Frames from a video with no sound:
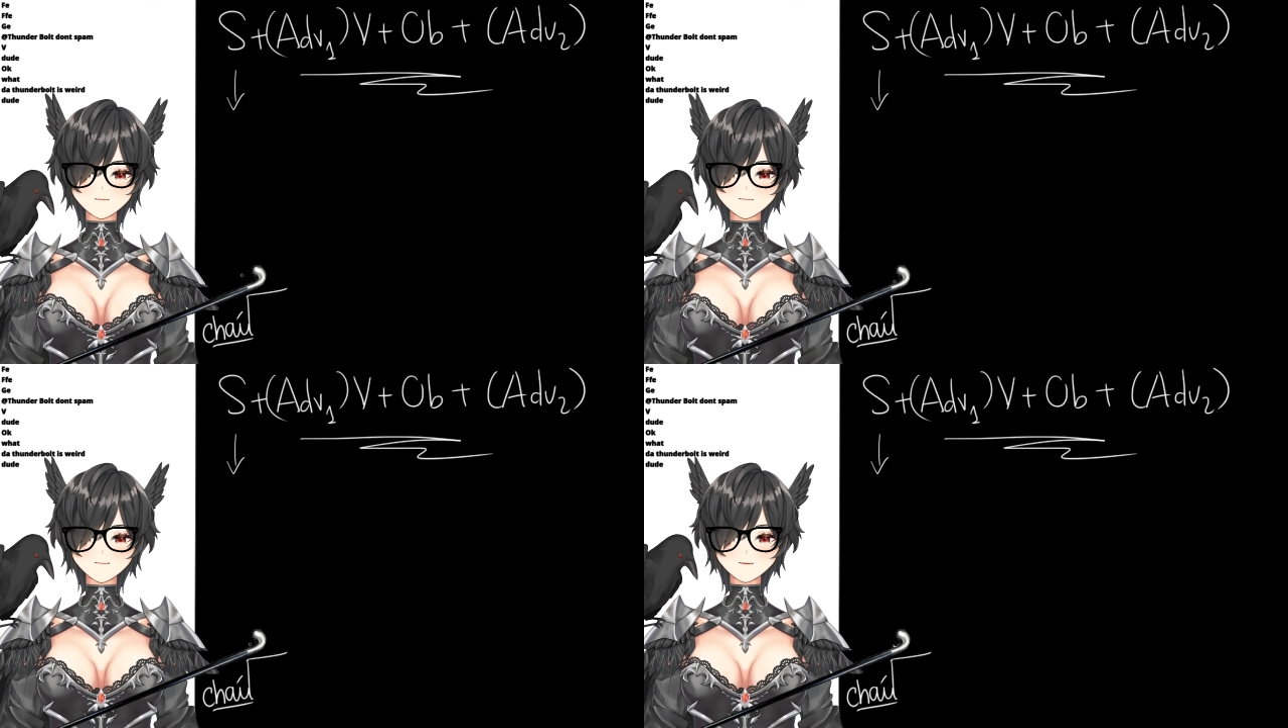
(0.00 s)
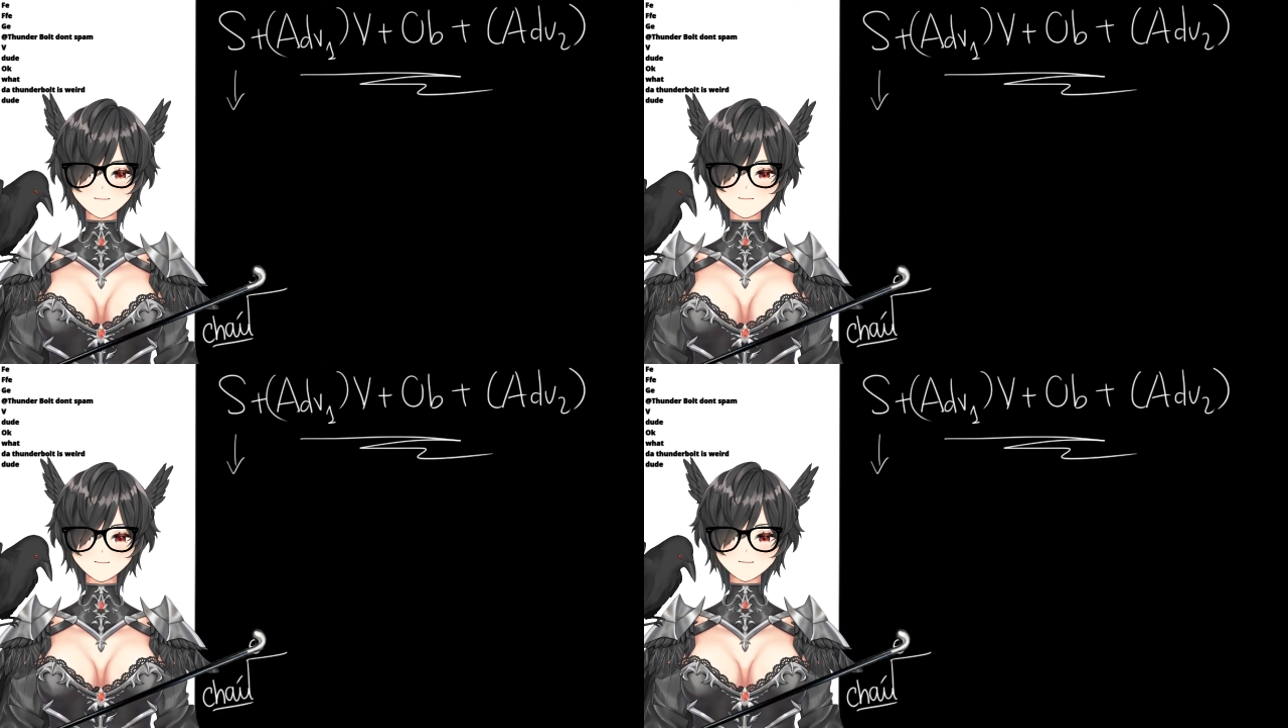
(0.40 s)
one
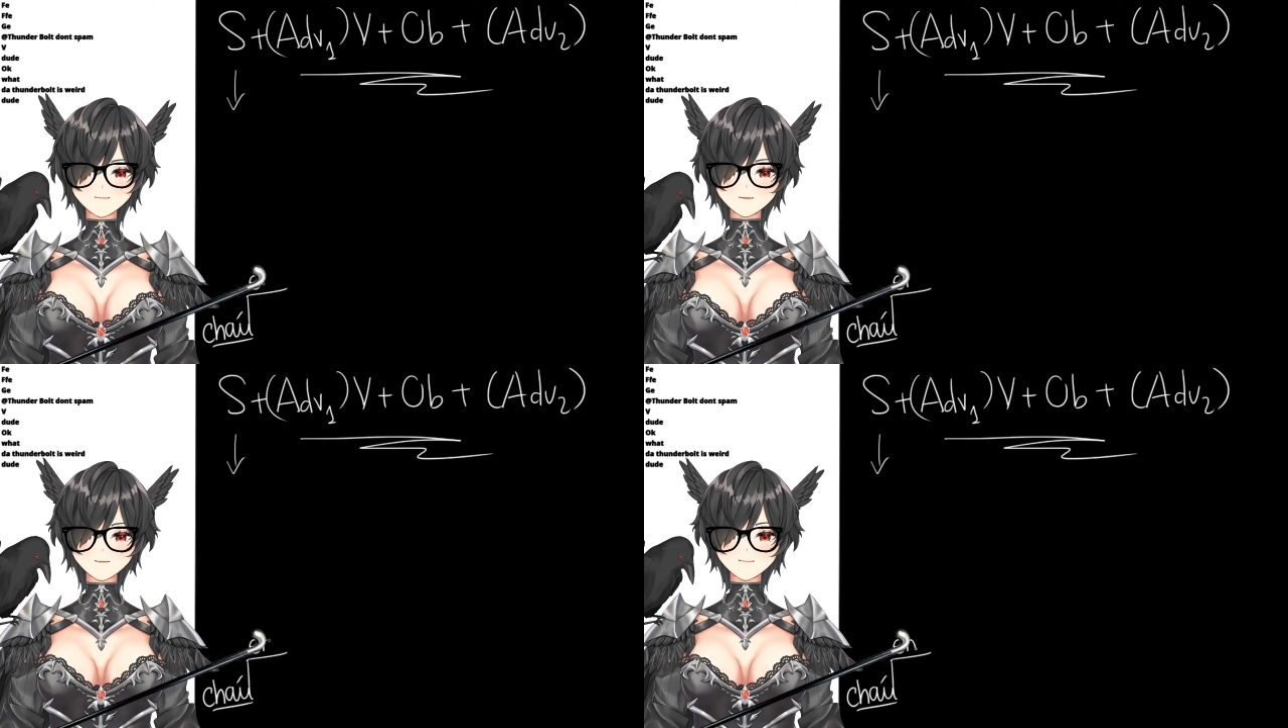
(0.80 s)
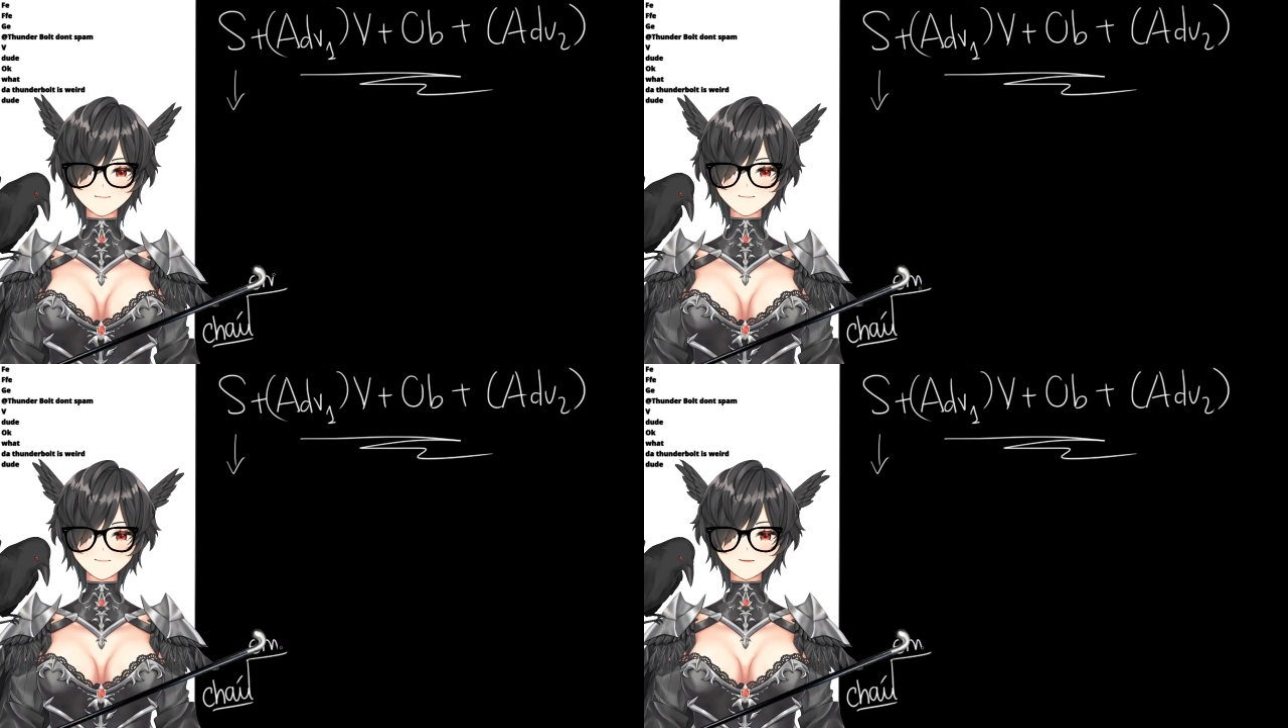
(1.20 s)
step above that
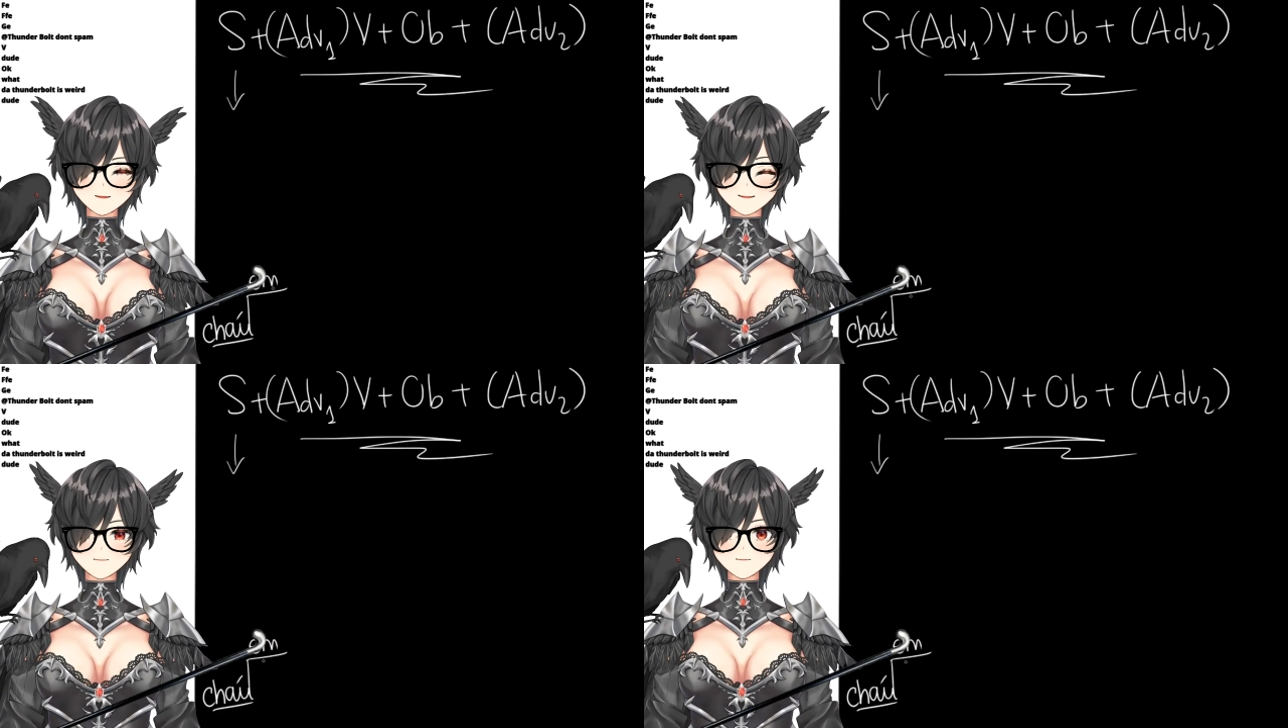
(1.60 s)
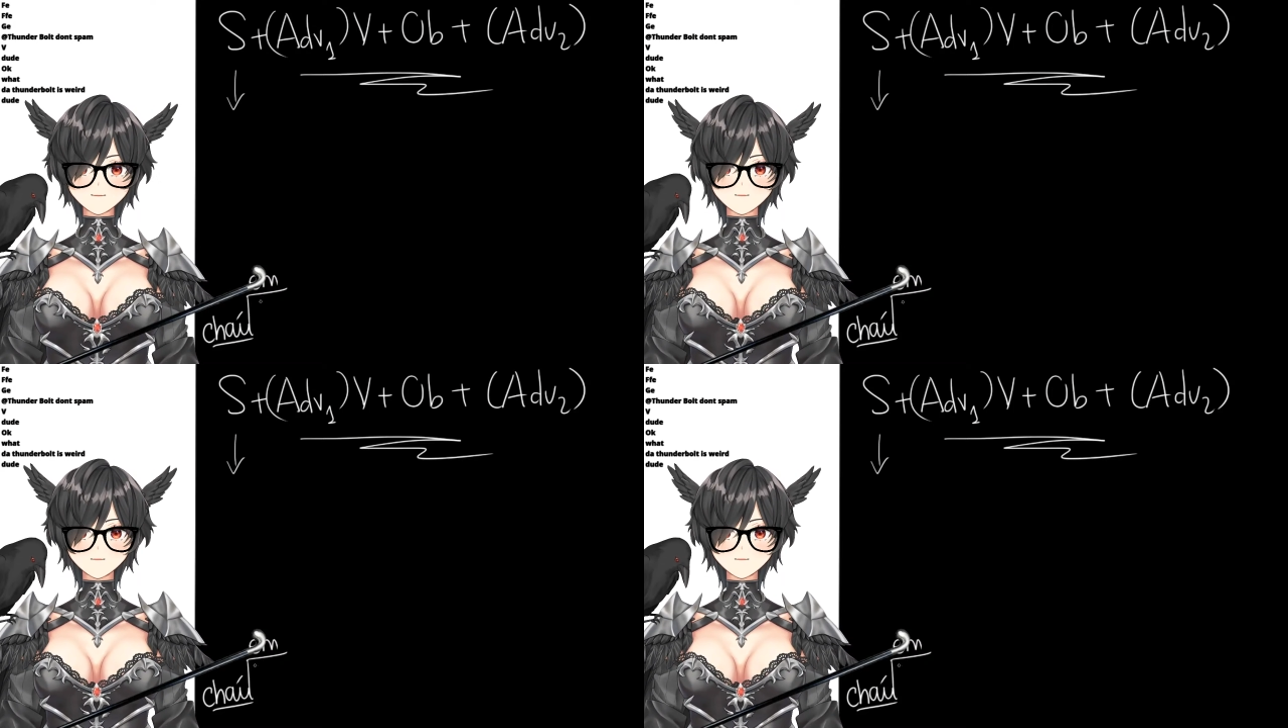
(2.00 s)
is em.